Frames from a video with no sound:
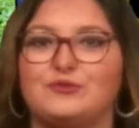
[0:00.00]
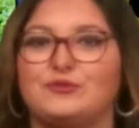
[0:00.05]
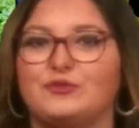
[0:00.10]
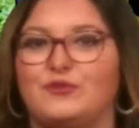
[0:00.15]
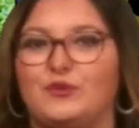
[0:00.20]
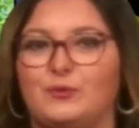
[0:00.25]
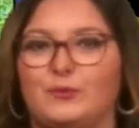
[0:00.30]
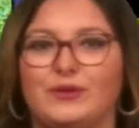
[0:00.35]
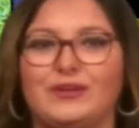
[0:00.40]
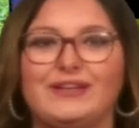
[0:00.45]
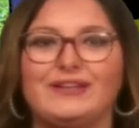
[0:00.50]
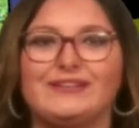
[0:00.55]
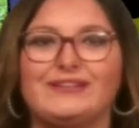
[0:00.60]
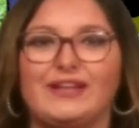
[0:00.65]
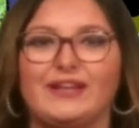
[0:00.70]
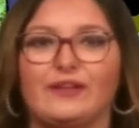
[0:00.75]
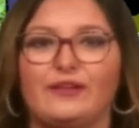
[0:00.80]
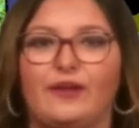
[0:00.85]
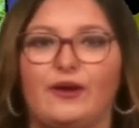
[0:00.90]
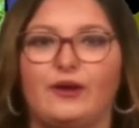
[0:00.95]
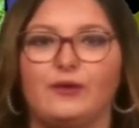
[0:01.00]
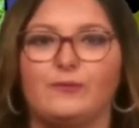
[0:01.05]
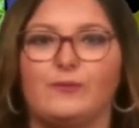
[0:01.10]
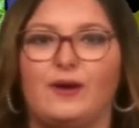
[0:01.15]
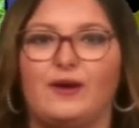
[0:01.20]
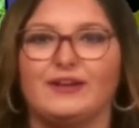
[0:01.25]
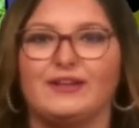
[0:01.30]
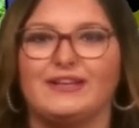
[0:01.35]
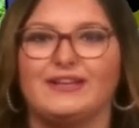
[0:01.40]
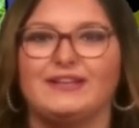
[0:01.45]
So if you want to get that long
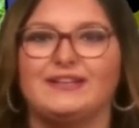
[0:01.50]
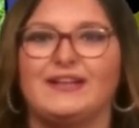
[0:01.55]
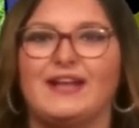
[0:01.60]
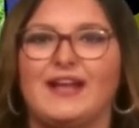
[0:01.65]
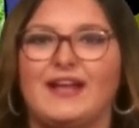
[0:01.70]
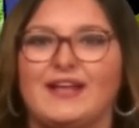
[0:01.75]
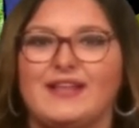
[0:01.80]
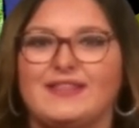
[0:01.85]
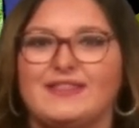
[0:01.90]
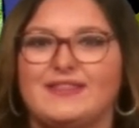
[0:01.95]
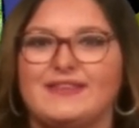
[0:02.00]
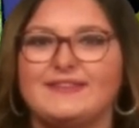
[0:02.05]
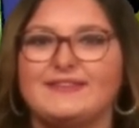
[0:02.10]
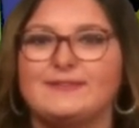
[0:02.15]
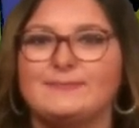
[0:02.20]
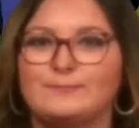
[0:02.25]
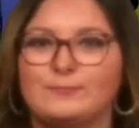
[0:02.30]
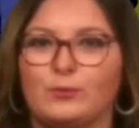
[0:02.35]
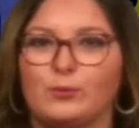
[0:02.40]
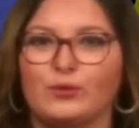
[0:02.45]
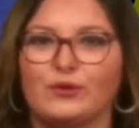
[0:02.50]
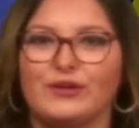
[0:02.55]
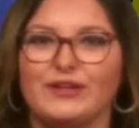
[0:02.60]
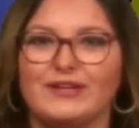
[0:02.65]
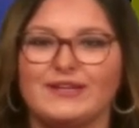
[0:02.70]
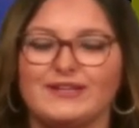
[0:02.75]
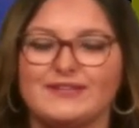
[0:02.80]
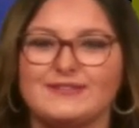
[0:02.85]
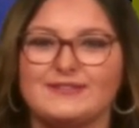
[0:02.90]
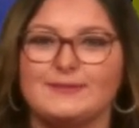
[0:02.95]
walk in, this
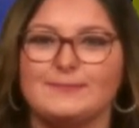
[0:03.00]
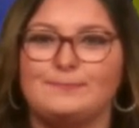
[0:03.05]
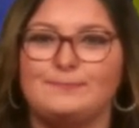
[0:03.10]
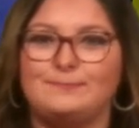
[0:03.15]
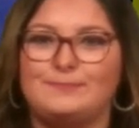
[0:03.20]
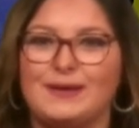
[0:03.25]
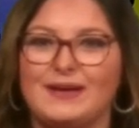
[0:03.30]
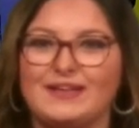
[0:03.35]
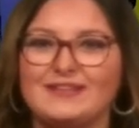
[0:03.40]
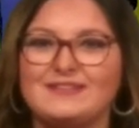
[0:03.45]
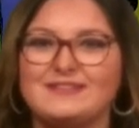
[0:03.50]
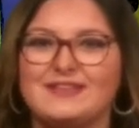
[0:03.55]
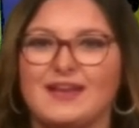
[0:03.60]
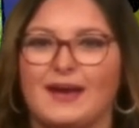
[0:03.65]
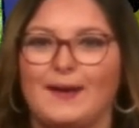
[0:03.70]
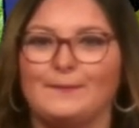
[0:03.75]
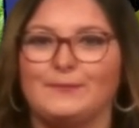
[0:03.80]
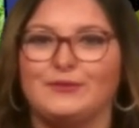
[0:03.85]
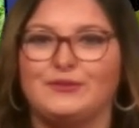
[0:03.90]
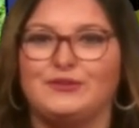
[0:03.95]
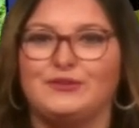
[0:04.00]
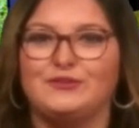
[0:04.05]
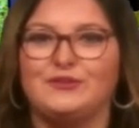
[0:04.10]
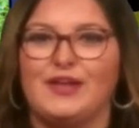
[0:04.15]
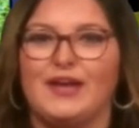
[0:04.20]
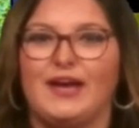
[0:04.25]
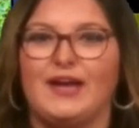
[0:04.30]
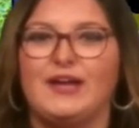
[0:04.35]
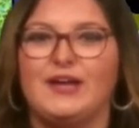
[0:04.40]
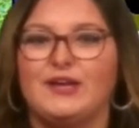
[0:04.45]
morning is the best time to do
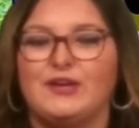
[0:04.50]
that.